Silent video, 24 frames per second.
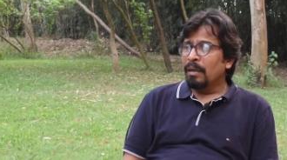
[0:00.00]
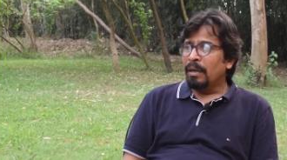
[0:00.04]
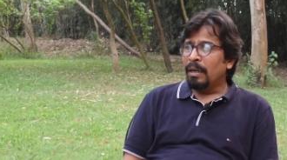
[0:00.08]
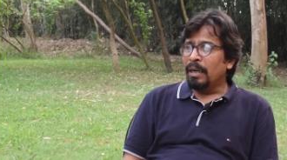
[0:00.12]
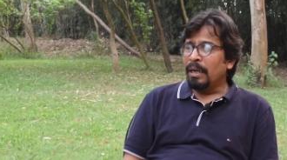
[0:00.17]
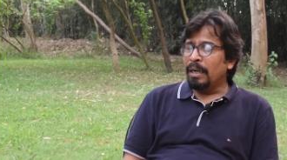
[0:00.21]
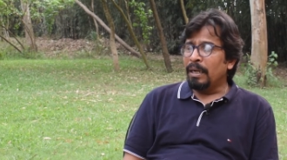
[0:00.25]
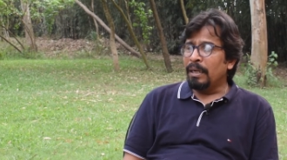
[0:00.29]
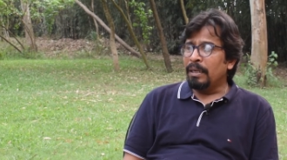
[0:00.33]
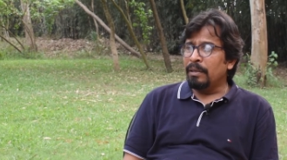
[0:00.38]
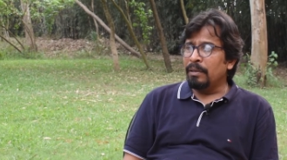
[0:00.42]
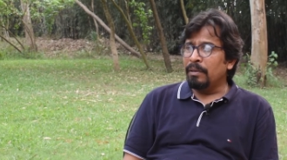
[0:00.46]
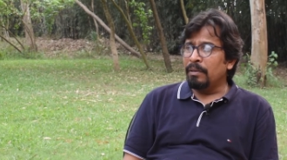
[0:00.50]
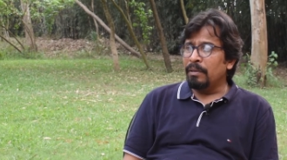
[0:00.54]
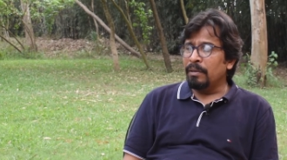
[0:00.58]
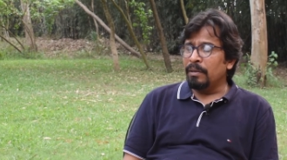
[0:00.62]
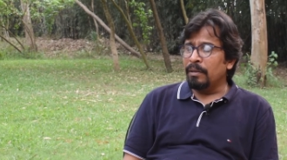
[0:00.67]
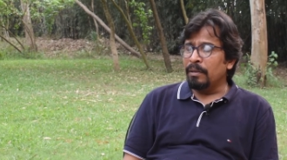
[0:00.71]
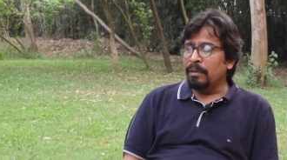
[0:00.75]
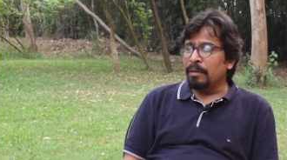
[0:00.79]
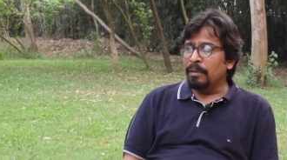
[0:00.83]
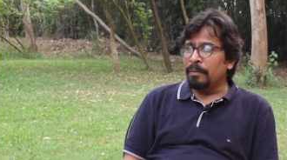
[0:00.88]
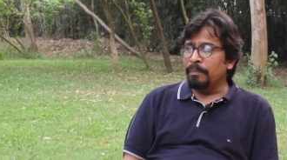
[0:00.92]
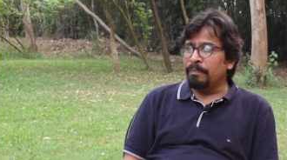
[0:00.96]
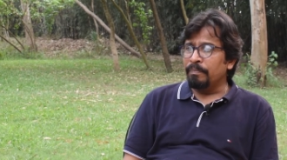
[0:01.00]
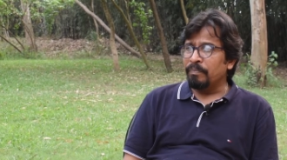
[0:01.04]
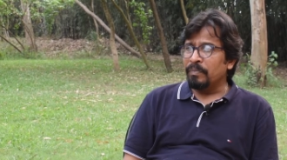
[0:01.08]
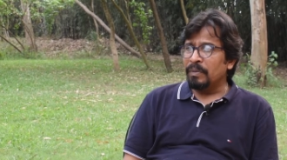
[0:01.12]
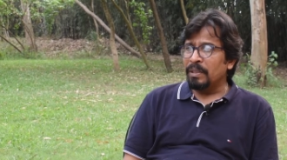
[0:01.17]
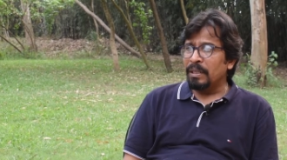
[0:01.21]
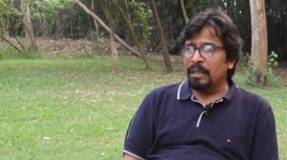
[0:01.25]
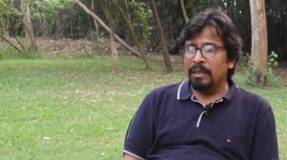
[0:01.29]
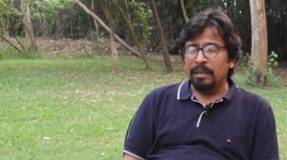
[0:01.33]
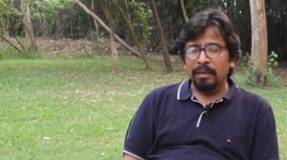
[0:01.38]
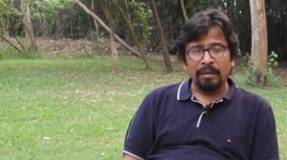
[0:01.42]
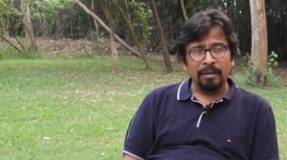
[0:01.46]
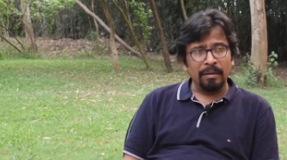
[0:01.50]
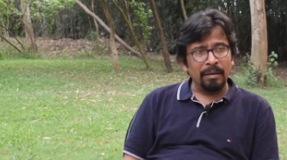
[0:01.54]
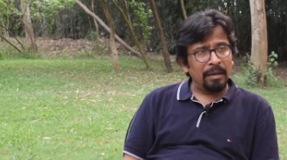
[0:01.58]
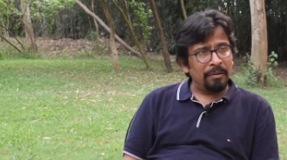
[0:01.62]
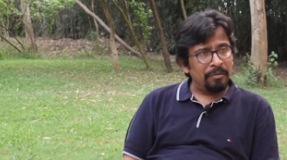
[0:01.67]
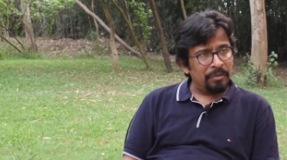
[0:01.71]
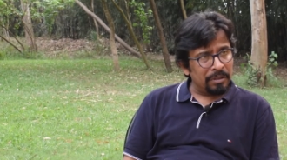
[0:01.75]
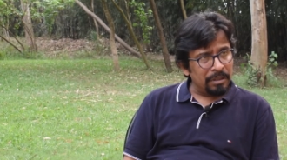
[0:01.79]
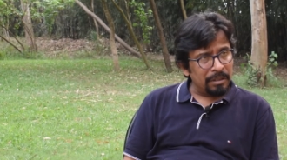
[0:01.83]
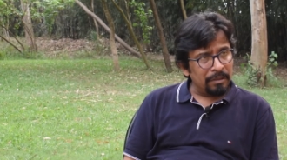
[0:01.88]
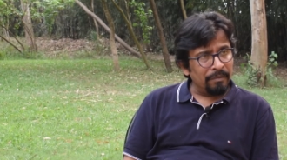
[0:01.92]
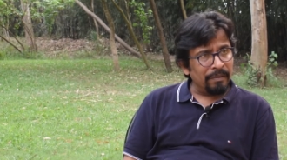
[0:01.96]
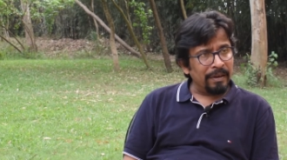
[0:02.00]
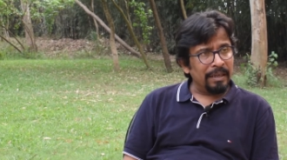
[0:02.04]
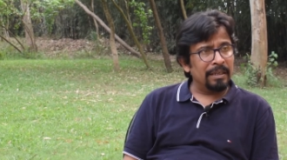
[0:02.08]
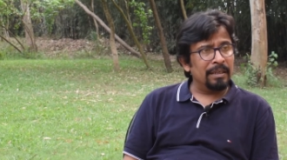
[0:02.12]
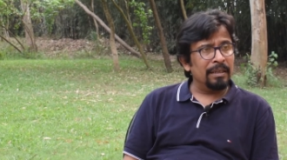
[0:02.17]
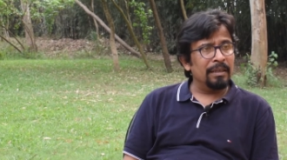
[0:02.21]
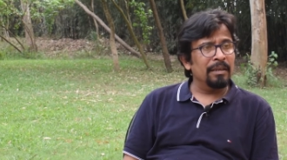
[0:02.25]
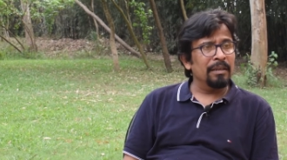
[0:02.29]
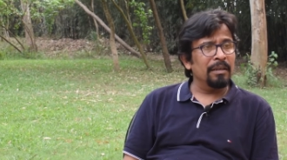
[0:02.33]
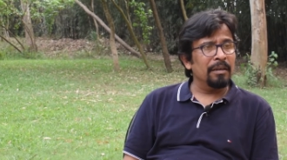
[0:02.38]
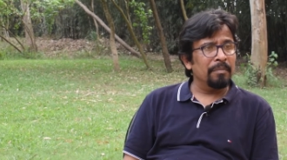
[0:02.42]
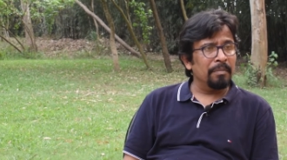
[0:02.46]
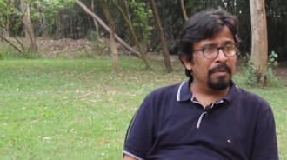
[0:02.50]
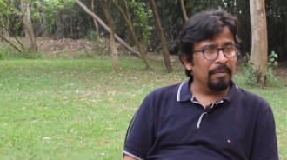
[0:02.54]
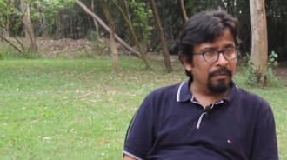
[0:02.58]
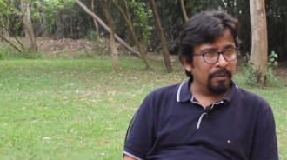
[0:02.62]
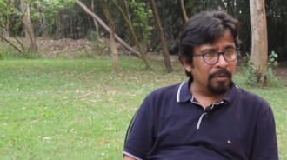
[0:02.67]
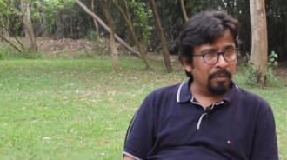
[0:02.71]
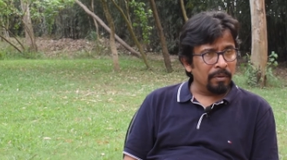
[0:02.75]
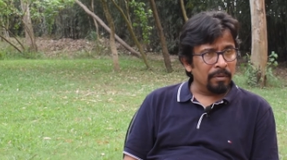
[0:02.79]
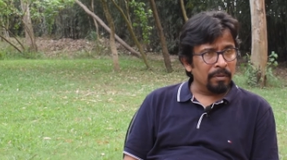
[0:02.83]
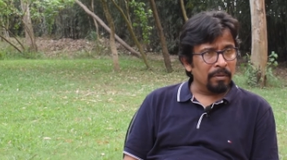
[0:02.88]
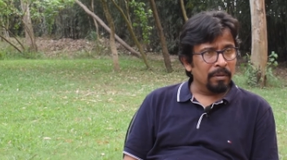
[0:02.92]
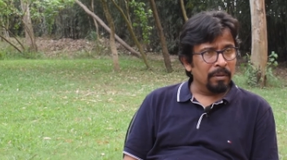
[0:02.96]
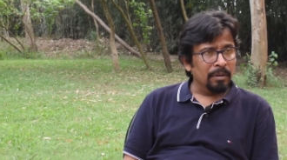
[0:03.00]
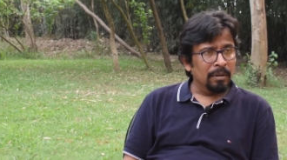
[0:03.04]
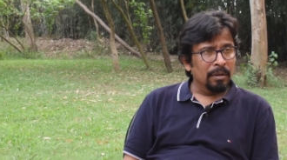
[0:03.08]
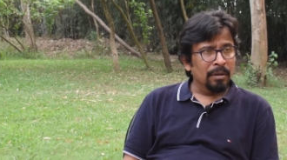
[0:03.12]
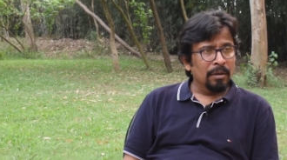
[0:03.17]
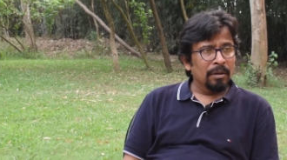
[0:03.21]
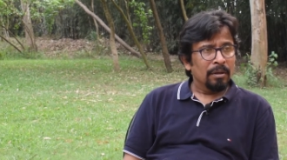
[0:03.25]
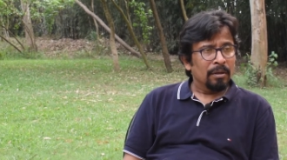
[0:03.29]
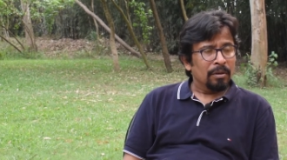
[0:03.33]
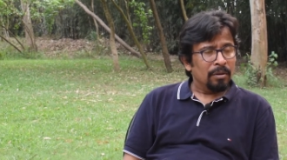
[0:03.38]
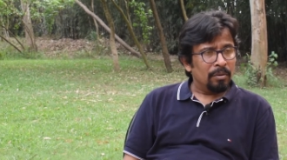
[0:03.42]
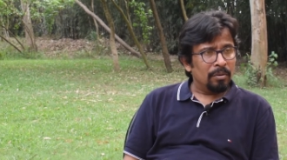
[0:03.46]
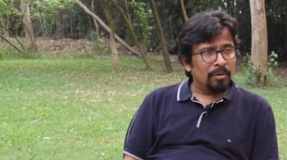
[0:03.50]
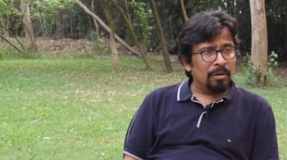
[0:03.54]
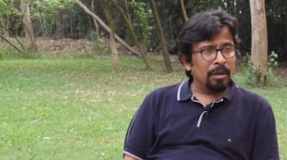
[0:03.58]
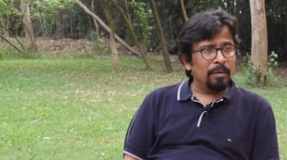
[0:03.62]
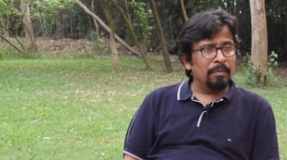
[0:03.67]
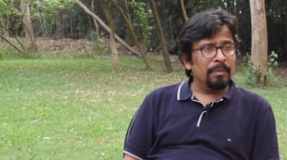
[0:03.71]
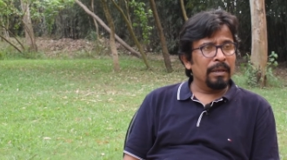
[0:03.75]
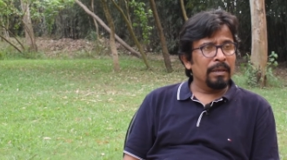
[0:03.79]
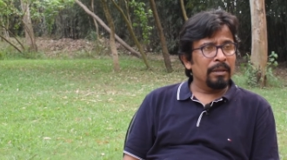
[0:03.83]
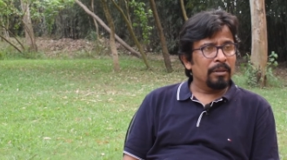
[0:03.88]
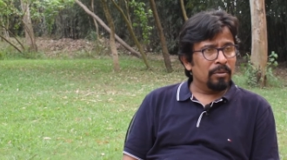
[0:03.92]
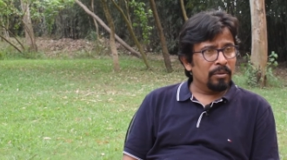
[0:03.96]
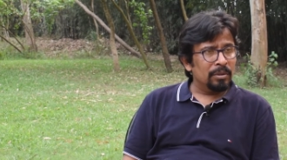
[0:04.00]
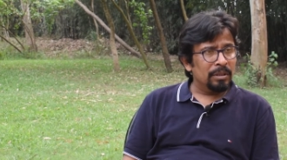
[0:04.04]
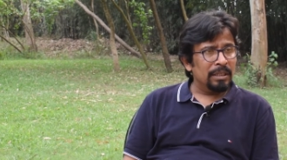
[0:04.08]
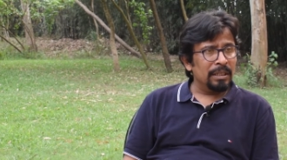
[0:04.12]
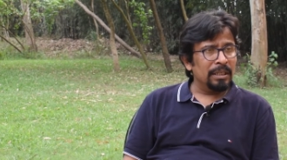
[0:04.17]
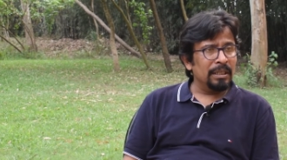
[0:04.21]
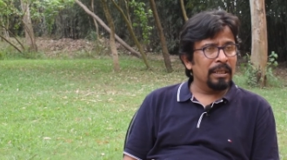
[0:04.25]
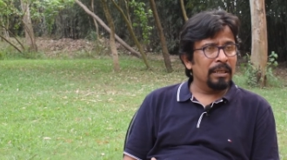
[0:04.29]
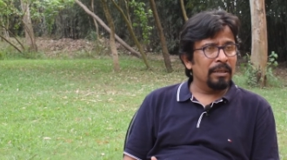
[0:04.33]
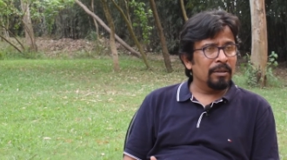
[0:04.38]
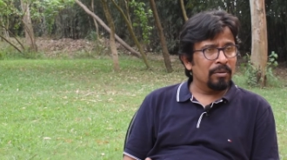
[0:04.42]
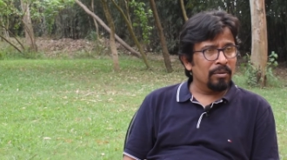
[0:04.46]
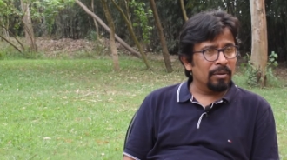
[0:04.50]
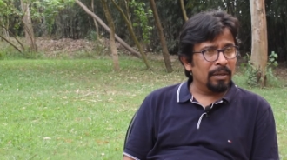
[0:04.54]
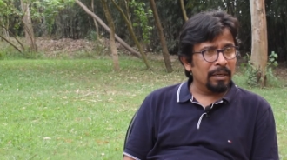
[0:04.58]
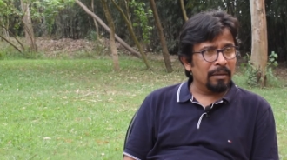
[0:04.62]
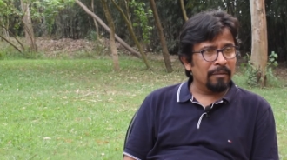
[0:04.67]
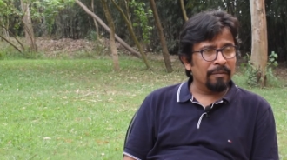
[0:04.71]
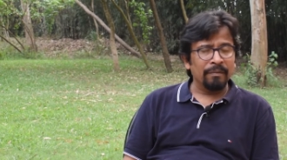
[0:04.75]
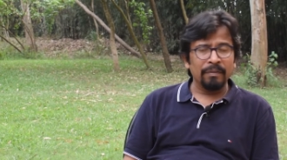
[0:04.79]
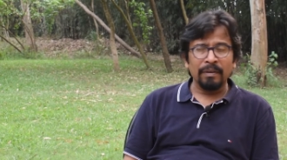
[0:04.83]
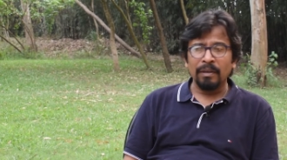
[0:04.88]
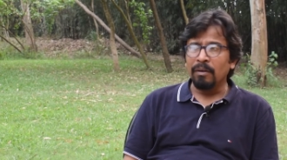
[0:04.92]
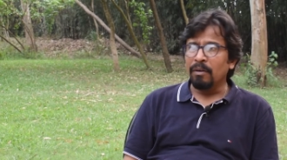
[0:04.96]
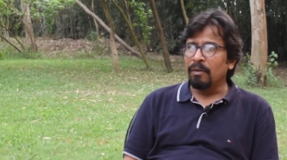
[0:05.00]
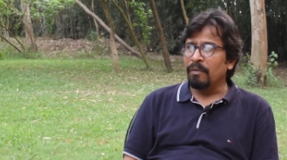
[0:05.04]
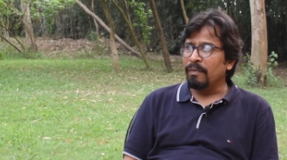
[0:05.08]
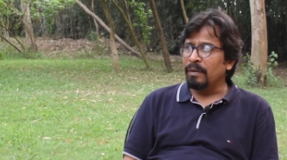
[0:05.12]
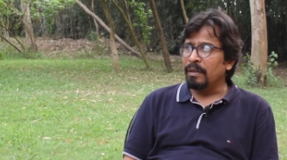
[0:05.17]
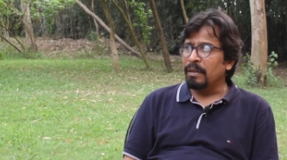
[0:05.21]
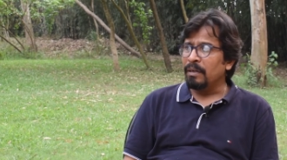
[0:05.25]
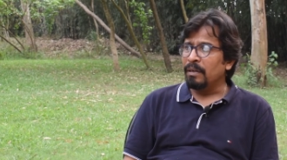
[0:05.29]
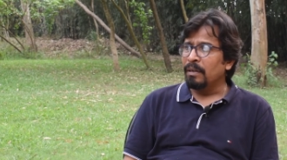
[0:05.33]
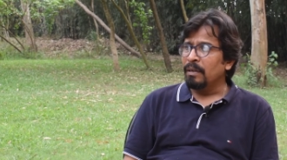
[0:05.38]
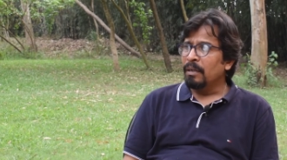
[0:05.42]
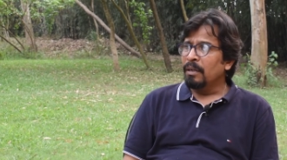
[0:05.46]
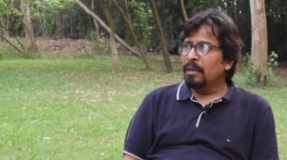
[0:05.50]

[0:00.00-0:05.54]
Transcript: And then I was invited here before to come and to see and to get a feel of it.